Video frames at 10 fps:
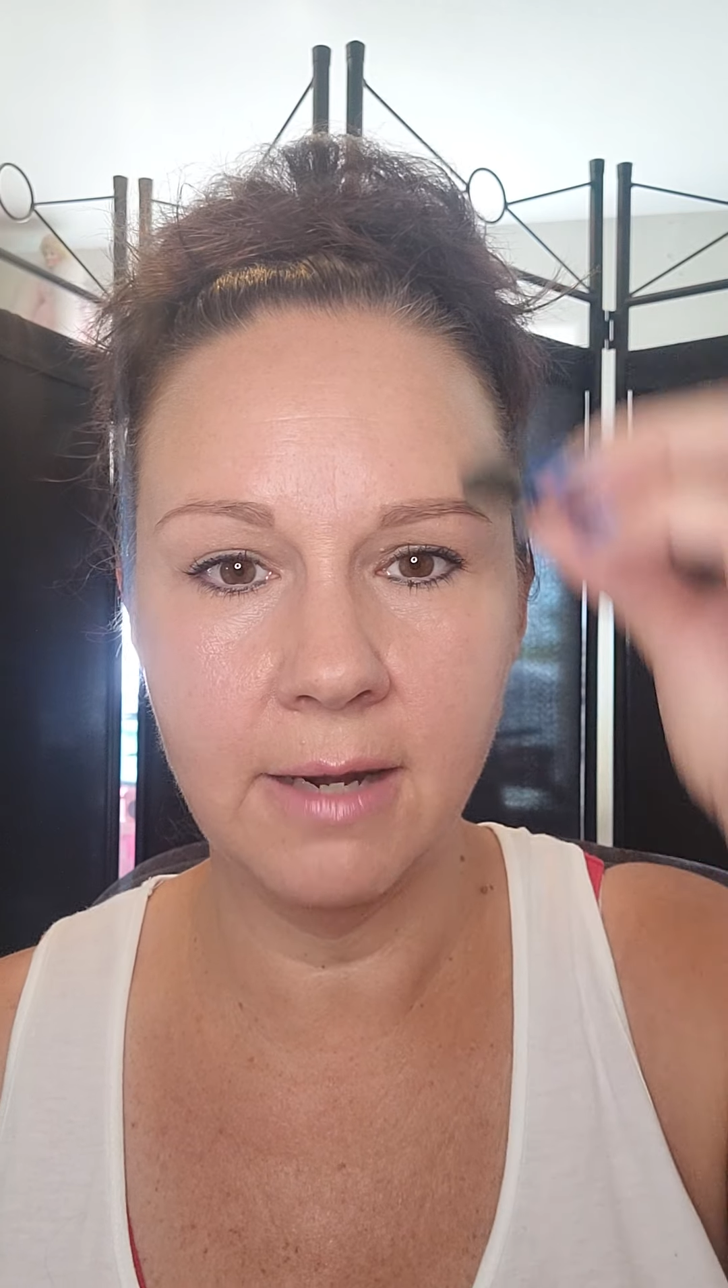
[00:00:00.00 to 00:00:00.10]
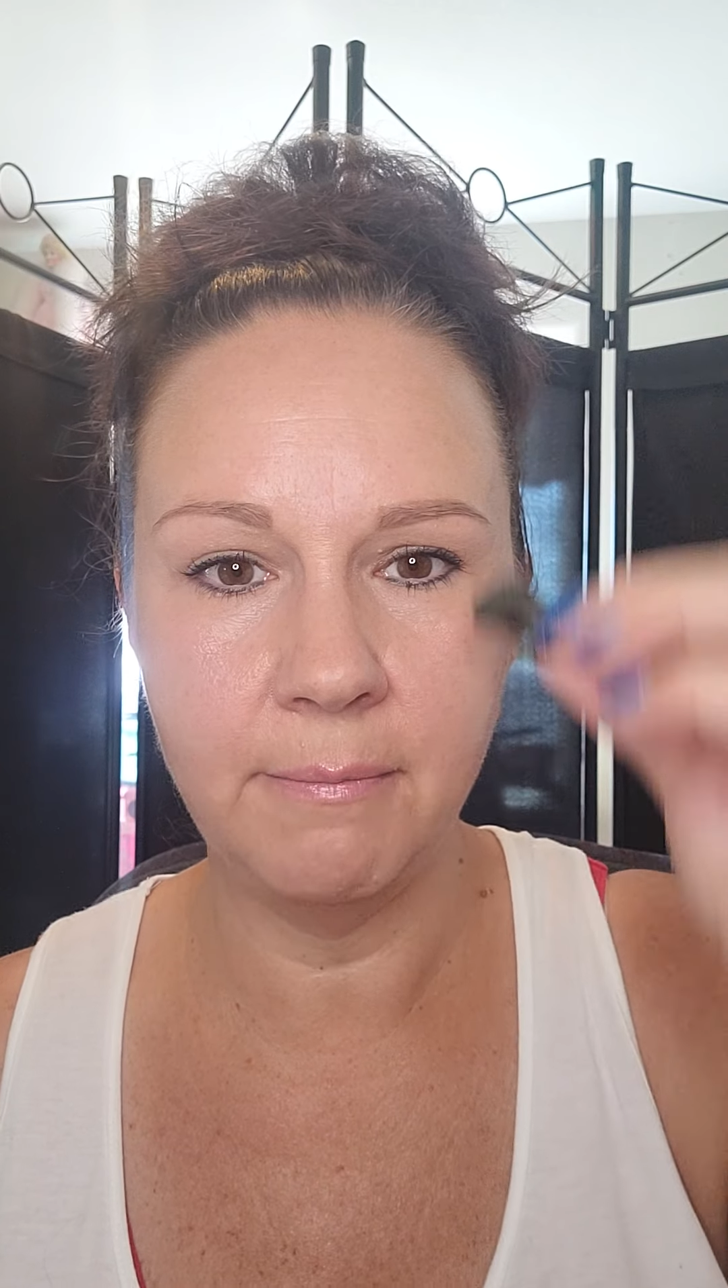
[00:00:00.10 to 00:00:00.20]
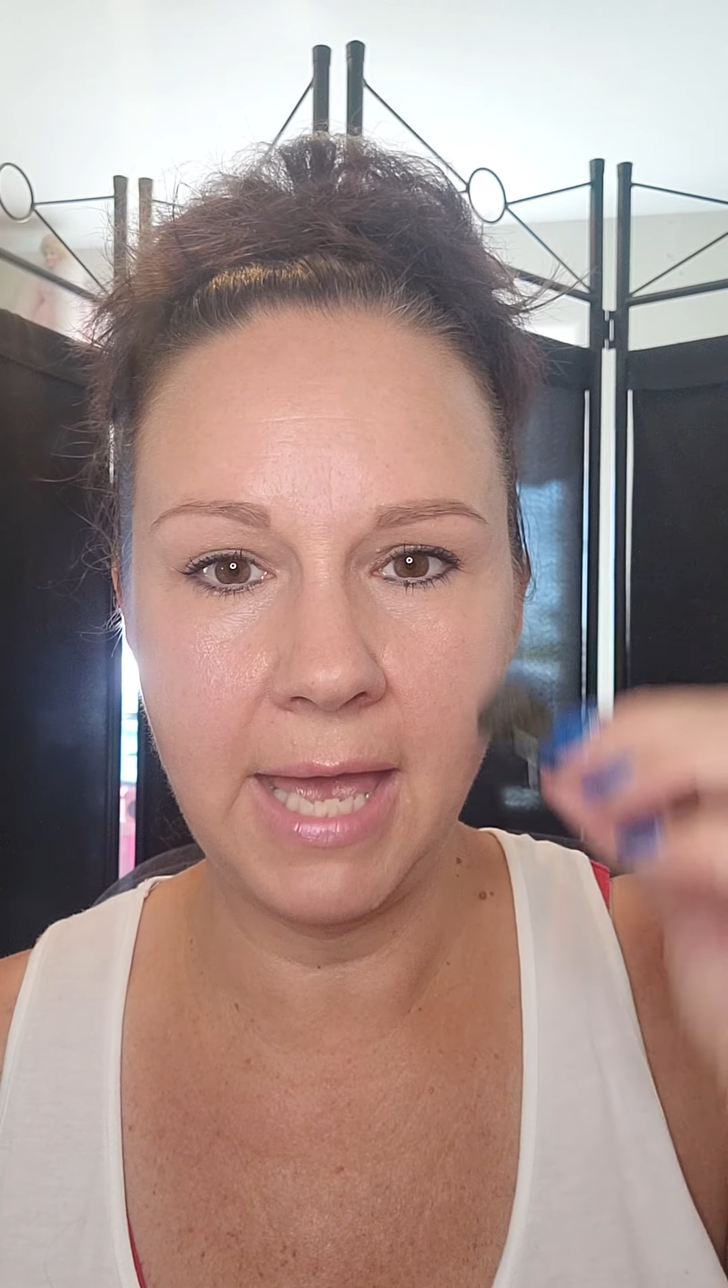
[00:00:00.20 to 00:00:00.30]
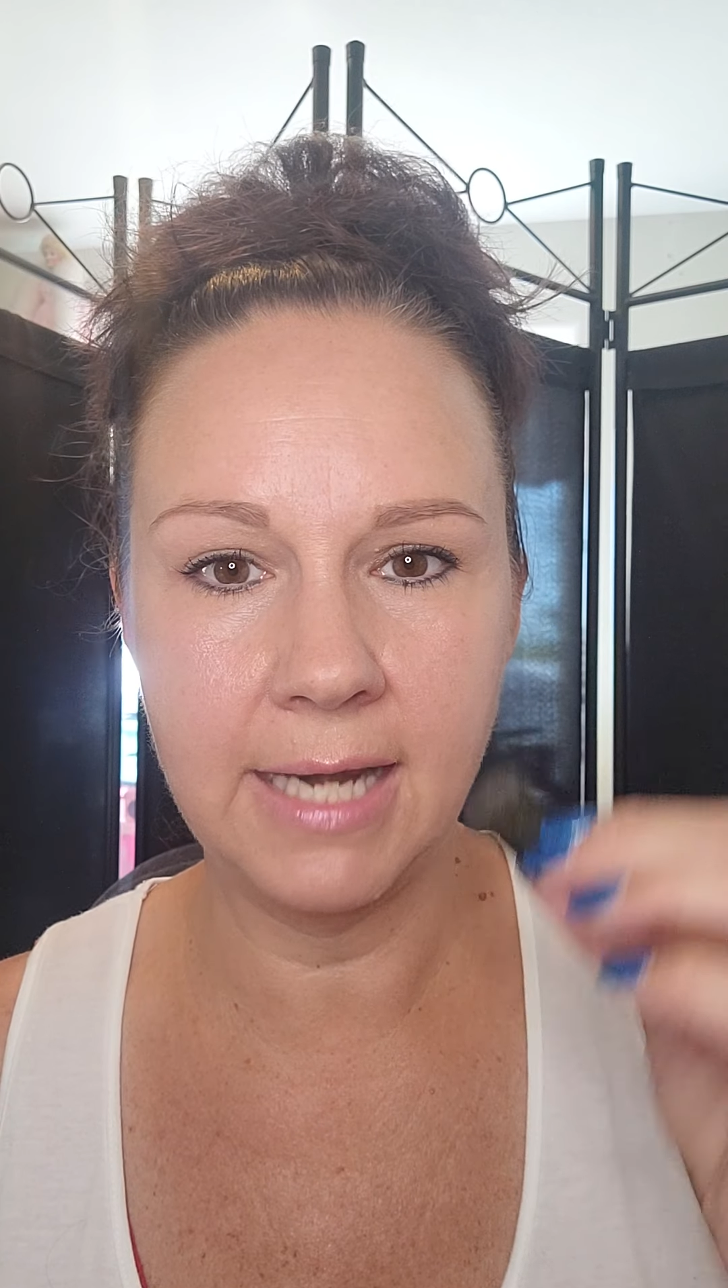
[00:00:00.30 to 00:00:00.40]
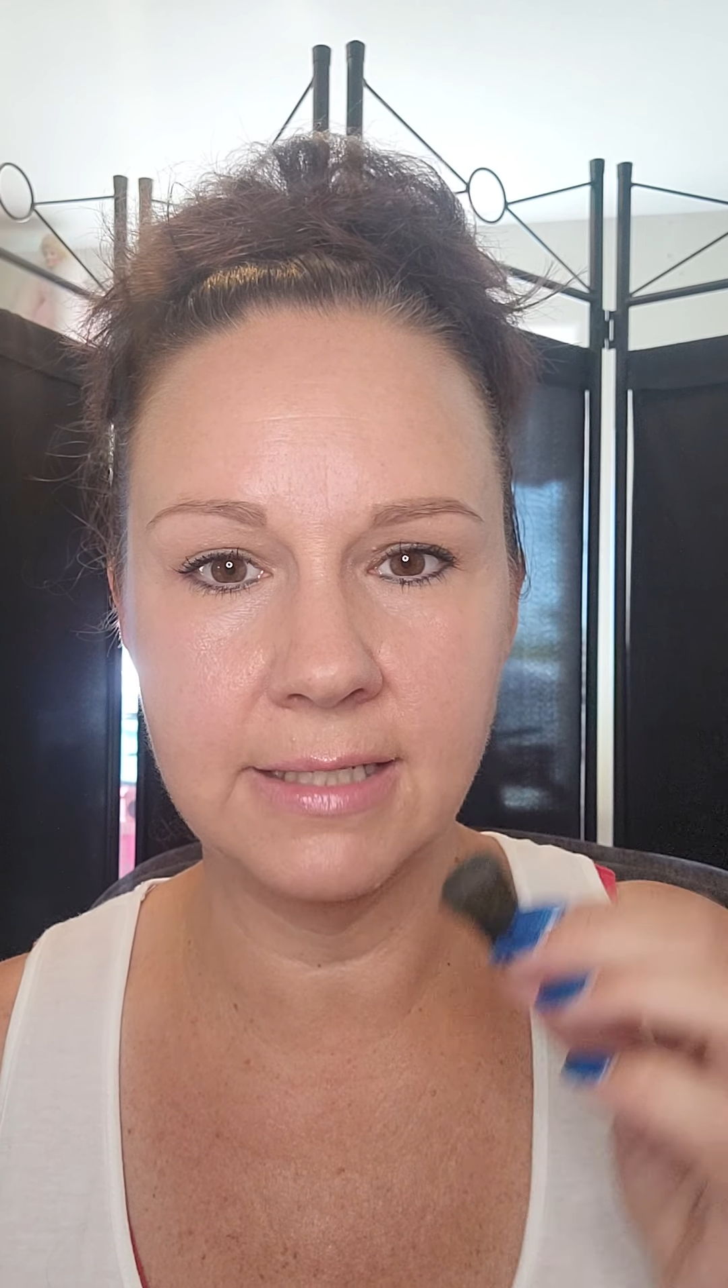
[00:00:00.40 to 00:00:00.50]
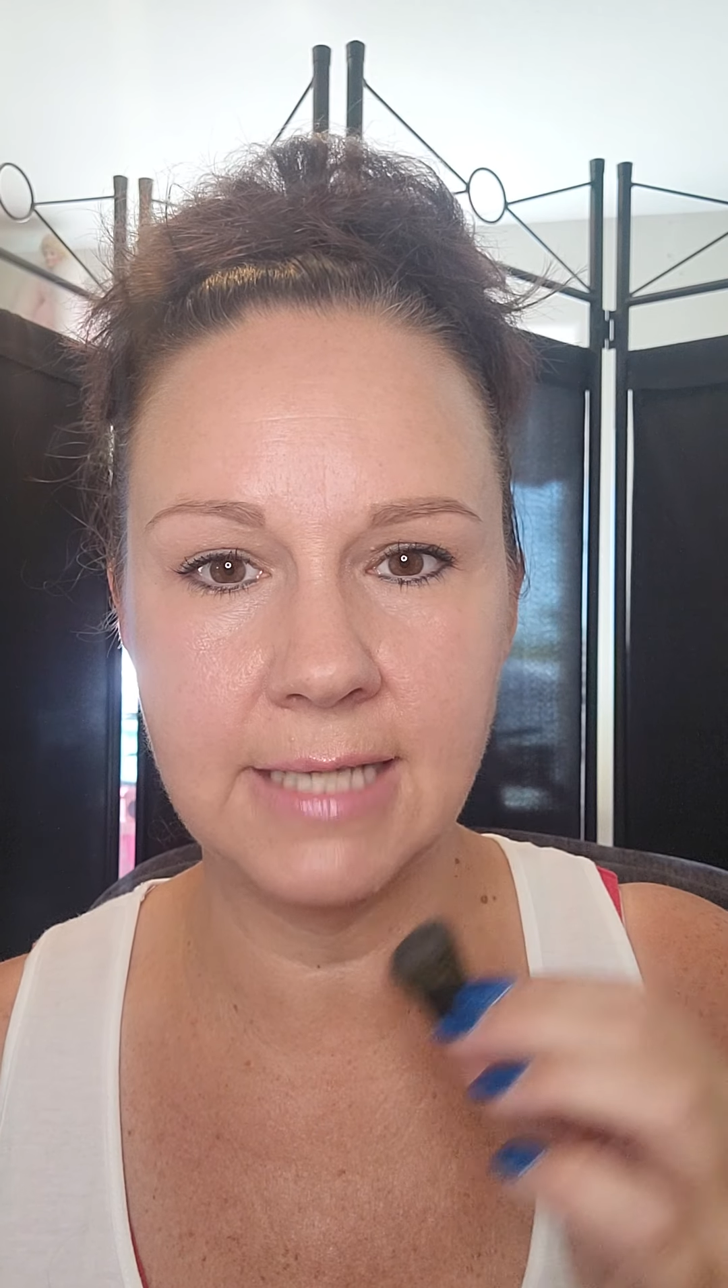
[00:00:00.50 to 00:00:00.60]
of matted